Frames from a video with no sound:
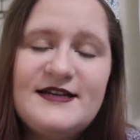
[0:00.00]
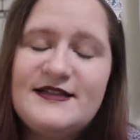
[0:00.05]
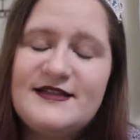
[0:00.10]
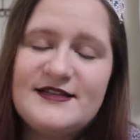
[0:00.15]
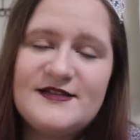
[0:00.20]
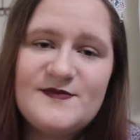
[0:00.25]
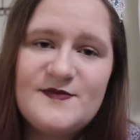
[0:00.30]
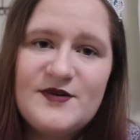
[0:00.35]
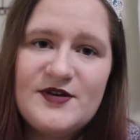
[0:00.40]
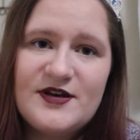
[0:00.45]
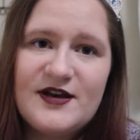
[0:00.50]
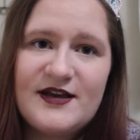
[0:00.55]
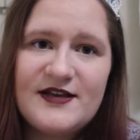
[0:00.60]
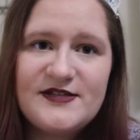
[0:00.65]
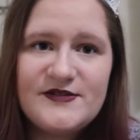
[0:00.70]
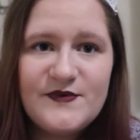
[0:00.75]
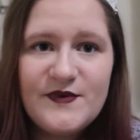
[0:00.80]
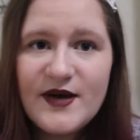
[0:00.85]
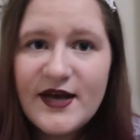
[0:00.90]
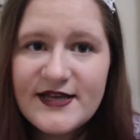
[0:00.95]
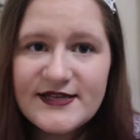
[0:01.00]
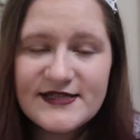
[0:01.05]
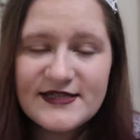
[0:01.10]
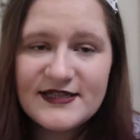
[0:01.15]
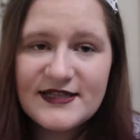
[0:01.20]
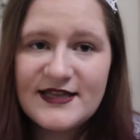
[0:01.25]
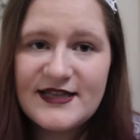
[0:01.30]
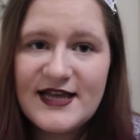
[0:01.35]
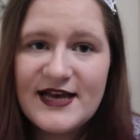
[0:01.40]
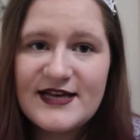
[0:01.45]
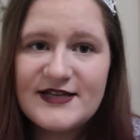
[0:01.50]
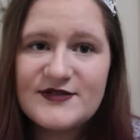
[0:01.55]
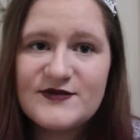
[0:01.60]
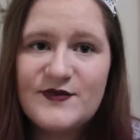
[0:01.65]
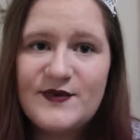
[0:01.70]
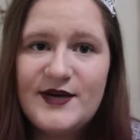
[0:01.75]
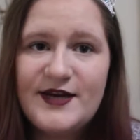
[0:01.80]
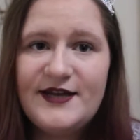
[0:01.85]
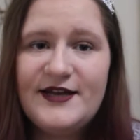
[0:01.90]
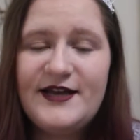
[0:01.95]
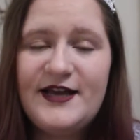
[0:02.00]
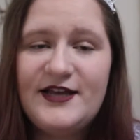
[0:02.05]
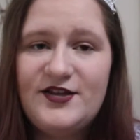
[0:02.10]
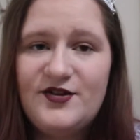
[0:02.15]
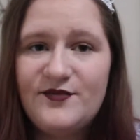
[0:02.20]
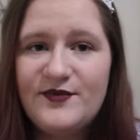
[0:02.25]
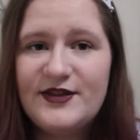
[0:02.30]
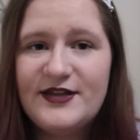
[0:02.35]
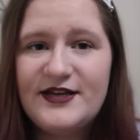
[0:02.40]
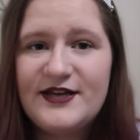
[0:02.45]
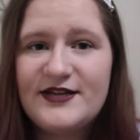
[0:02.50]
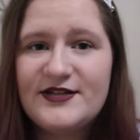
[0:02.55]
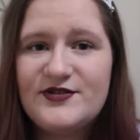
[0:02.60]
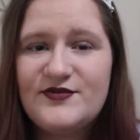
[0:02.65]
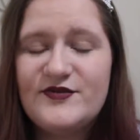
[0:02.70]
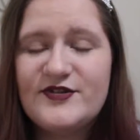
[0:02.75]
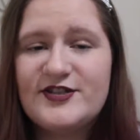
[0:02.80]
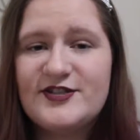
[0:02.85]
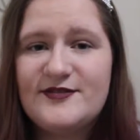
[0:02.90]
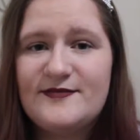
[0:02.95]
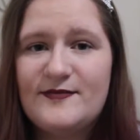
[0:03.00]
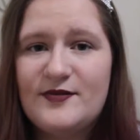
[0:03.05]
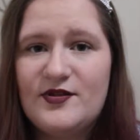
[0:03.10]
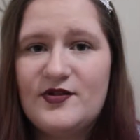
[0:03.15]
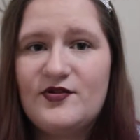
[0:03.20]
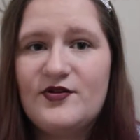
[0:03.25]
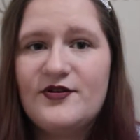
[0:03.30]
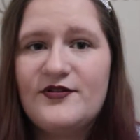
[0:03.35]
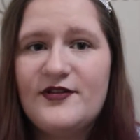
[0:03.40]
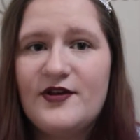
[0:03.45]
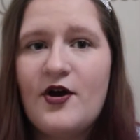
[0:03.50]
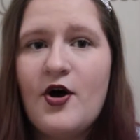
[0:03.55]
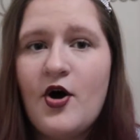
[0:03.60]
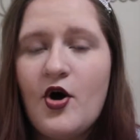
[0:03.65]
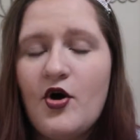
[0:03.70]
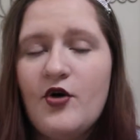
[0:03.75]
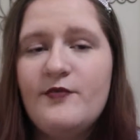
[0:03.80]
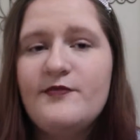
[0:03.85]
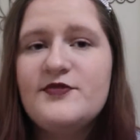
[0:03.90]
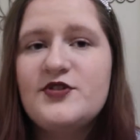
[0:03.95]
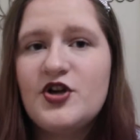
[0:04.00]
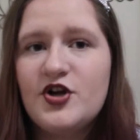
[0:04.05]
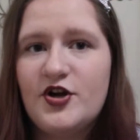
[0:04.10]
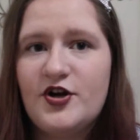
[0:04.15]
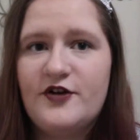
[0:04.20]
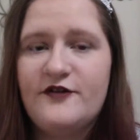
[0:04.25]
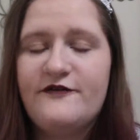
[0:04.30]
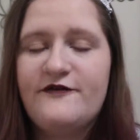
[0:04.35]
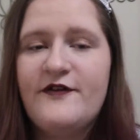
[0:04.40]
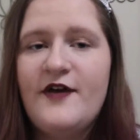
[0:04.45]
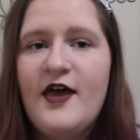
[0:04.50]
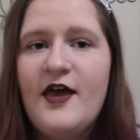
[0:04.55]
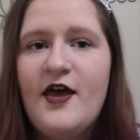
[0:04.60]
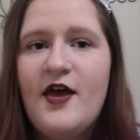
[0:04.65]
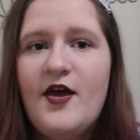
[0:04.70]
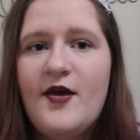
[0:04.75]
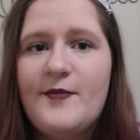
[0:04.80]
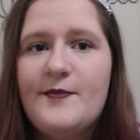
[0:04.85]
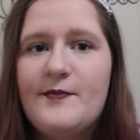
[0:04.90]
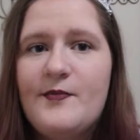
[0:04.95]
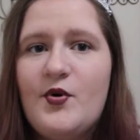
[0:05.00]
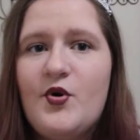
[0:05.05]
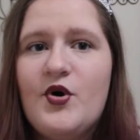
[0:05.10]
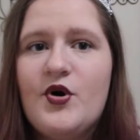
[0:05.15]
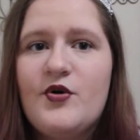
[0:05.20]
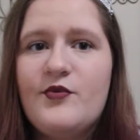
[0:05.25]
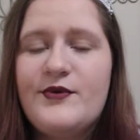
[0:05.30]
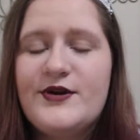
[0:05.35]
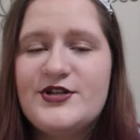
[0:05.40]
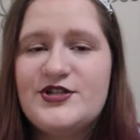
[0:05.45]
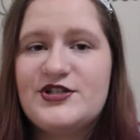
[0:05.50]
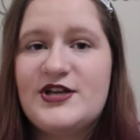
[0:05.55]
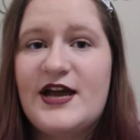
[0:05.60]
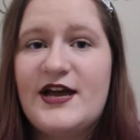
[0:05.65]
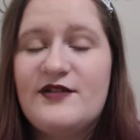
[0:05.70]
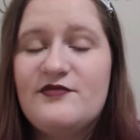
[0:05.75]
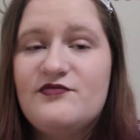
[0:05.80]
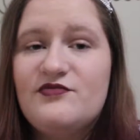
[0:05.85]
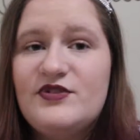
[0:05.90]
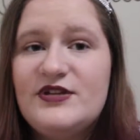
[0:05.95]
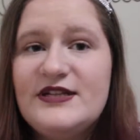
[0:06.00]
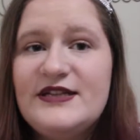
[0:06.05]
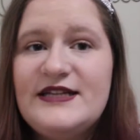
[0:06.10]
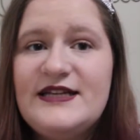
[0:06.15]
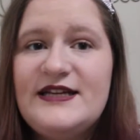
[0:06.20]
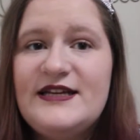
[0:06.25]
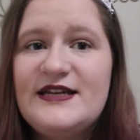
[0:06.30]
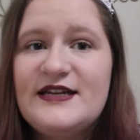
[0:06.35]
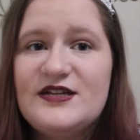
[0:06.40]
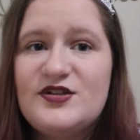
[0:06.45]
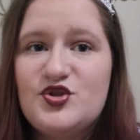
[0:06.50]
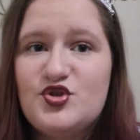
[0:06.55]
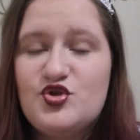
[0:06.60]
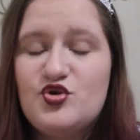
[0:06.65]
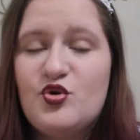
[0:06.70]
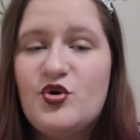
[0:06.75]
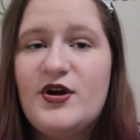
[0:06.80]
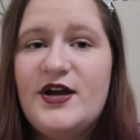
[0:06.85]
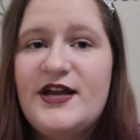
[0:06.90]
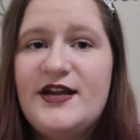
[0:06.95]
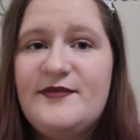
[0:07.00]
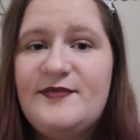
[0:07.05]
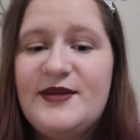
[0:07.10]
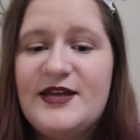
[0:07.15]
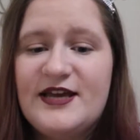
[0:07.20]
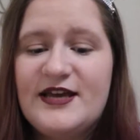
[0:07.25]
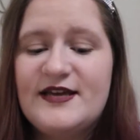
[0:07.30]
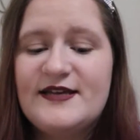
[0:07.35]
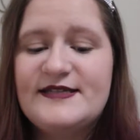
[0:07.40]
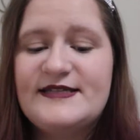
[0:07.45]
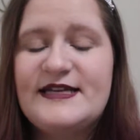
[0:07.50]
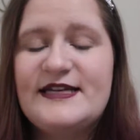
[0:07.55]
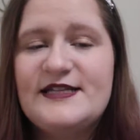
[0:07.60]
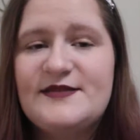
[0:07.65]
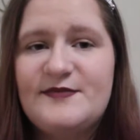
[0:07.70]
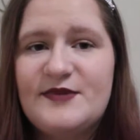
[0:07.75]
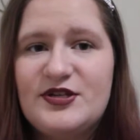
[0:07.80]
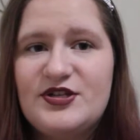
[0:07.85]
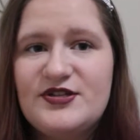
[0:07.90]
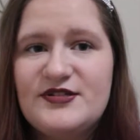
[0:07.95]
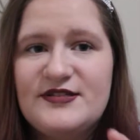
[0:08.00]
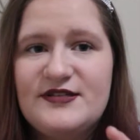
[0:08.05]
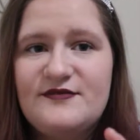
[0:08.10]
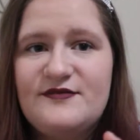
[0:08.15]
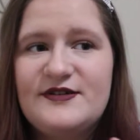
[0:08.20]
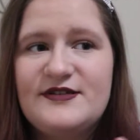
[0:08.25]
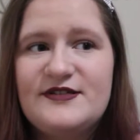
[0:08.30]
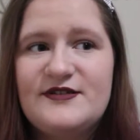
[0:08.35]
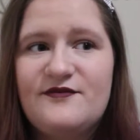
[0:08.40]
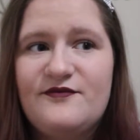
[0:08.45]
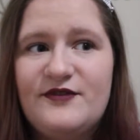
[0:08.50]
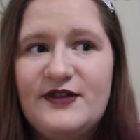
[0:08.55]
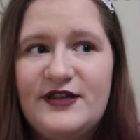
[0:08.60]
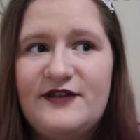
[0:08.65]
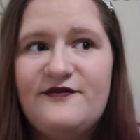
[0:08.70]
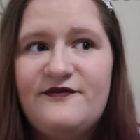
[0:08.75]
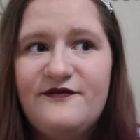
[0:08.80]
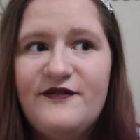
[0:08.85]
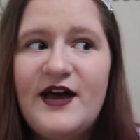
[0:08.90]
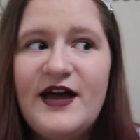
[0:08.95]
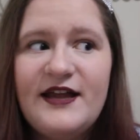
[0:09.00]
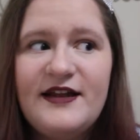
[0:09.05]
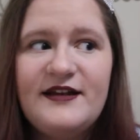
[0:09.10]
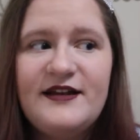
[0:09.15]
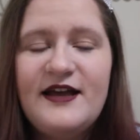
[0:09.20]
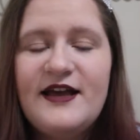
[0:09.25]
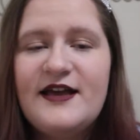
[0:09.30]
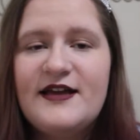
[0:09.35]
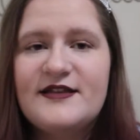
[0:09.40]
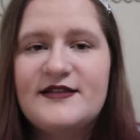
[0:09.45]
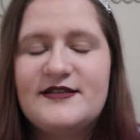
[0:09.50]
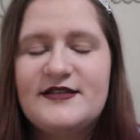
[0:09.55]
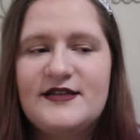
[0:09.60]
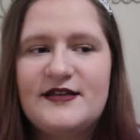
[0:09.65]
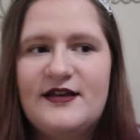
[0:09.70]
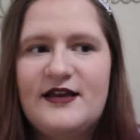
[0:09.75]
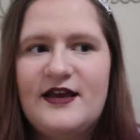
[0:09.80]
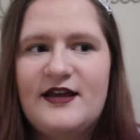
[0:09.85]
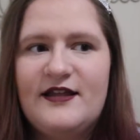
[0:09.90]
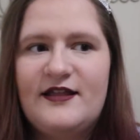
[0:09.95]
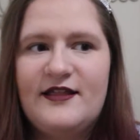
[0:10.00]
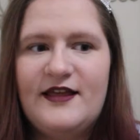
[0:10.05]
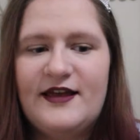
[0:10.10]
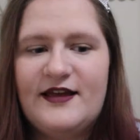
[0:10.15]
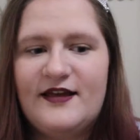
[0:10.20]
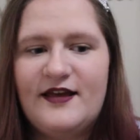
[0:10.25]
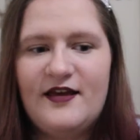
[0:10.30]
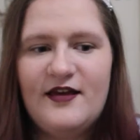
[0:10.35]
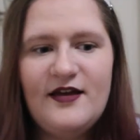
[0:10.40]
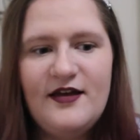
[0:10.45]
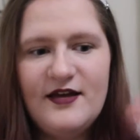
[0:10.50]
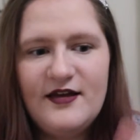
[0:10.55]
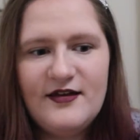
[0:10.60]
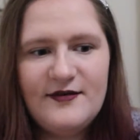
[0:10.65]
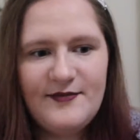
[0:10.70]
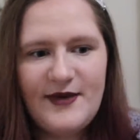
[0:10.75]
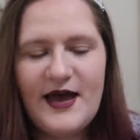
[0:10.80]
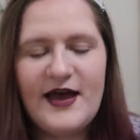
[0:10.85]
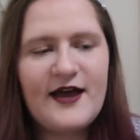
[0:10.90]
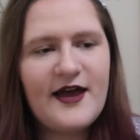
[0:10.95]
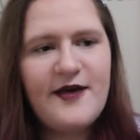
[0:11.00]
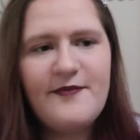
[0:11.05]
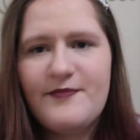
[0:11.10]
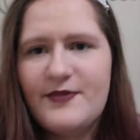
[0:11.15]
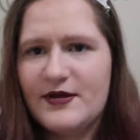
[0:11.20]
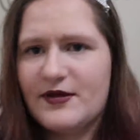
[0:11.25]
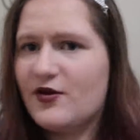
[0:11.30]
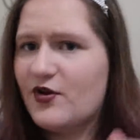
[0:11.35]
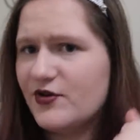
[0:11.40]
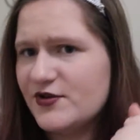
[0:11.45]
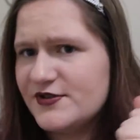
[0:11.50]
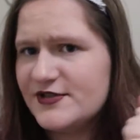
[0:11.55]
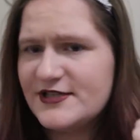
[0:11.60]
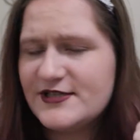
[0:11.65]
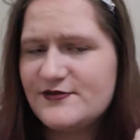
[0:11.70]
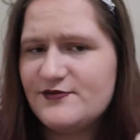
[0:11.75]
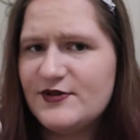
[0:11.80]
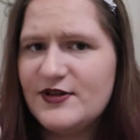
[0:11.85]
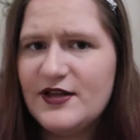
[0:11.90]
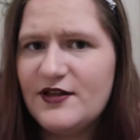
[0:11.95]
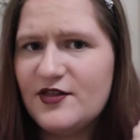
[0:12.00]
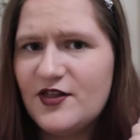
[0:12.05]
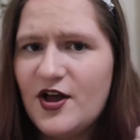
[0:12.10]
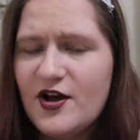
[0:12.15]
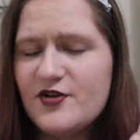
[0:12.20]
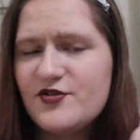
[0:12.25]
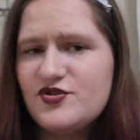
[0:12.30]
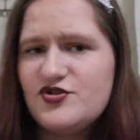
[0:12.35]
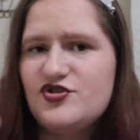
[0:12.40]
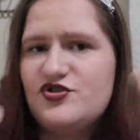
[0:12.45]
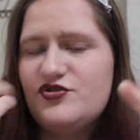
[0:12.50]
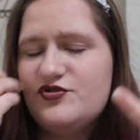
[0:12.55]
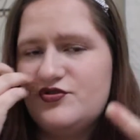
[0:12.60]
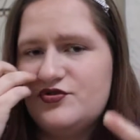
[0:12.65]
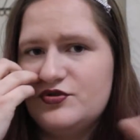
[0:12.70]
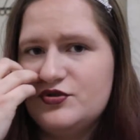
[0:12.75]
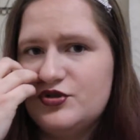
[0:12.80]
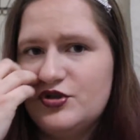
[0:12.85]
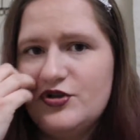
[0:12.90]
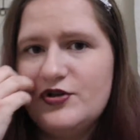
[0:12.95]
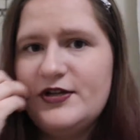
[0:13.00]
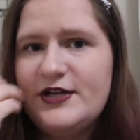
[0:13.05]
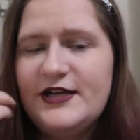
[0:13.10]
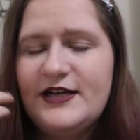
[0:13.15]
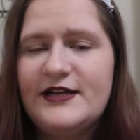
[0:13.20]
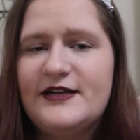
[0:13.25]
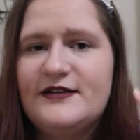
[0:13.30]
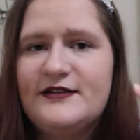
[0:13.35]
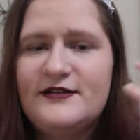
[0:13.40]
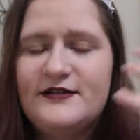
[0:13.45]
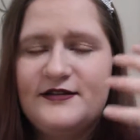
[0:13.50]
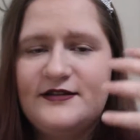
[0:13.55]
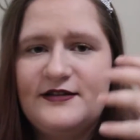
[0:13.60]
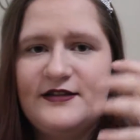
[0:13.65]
in this book as it was in the last one, and you really got to explore the home turf more, which I really enjoyed, because as much as it was really fun to get, like, pack up and go on this really long journey and